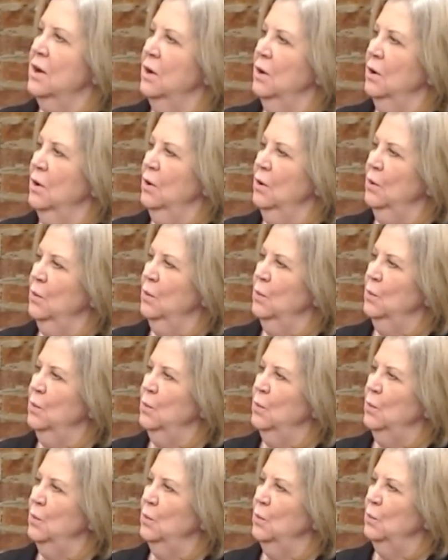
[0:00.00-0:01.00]

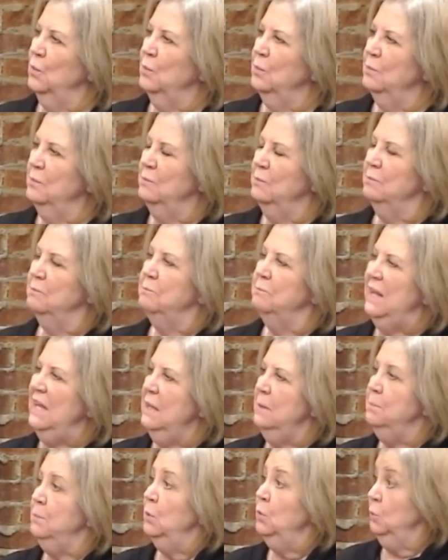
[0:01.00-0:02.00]
So
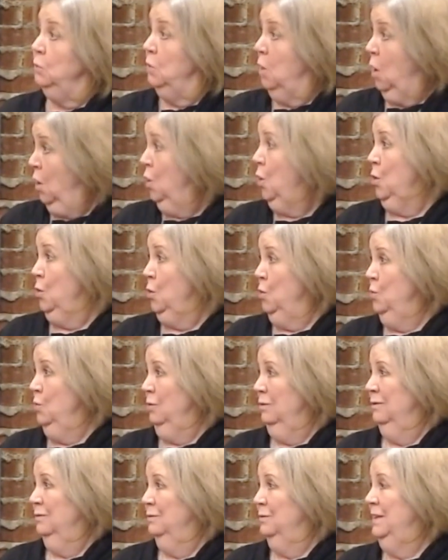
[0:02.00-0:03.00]
people
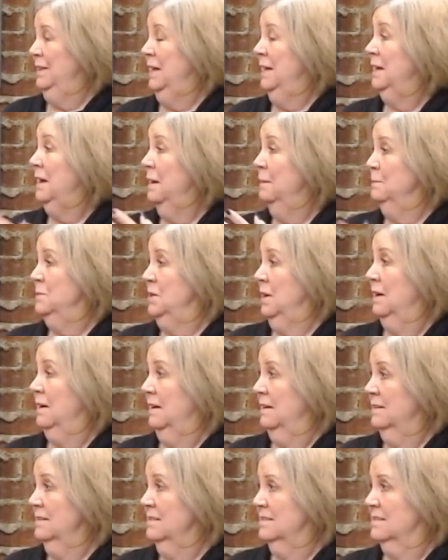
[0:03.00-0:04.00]
know when they
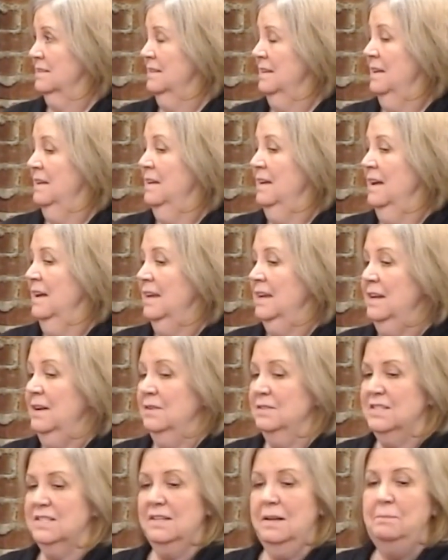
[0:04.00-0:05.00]
come to us,
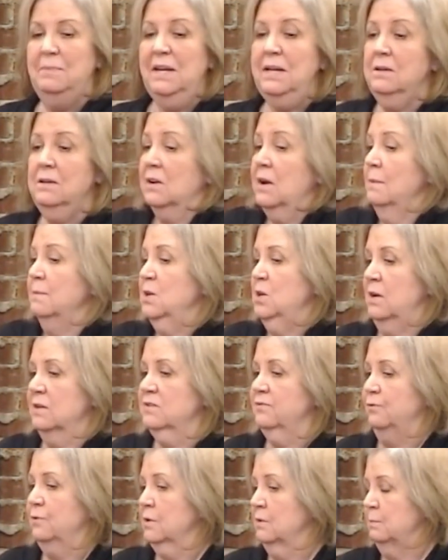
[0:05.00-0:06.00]
somebody will
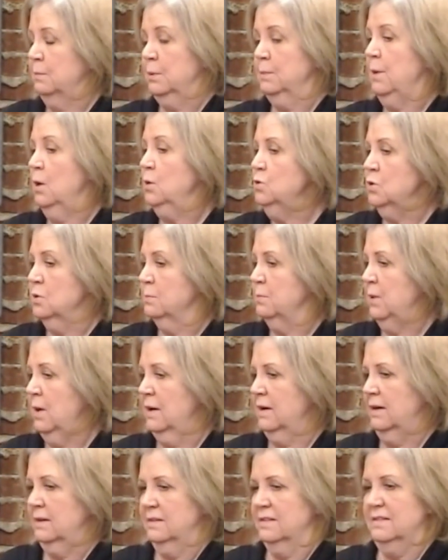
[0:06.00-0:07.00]
come to us for a
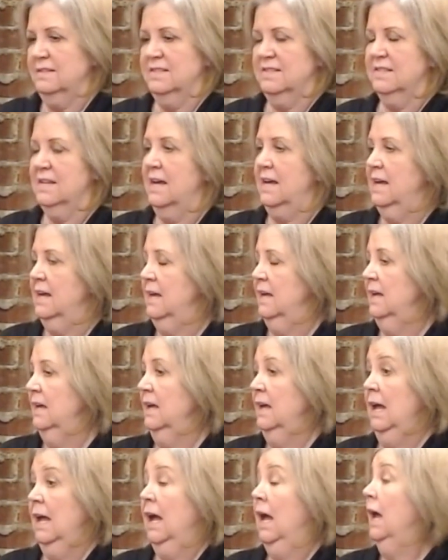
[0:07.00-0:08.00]
promotional product and
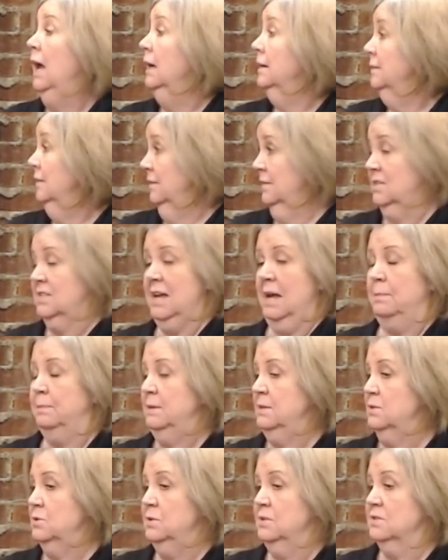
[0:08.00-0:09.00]
say,
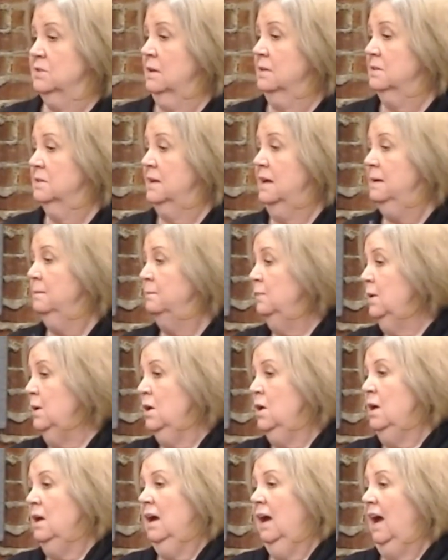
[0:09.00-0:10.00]
this happens to us all the
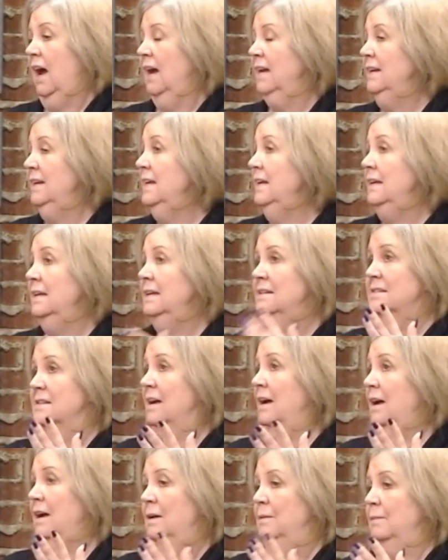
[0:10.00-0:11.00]
time, I
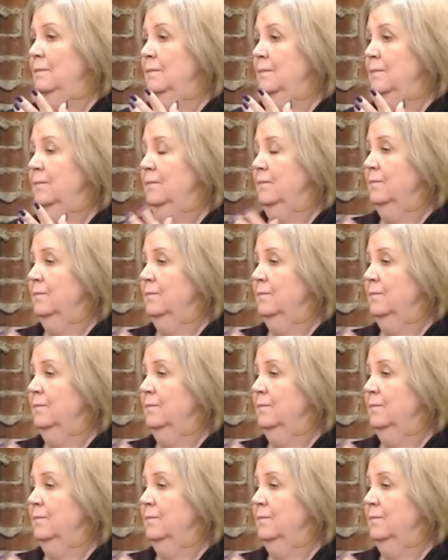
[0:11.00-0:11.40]
need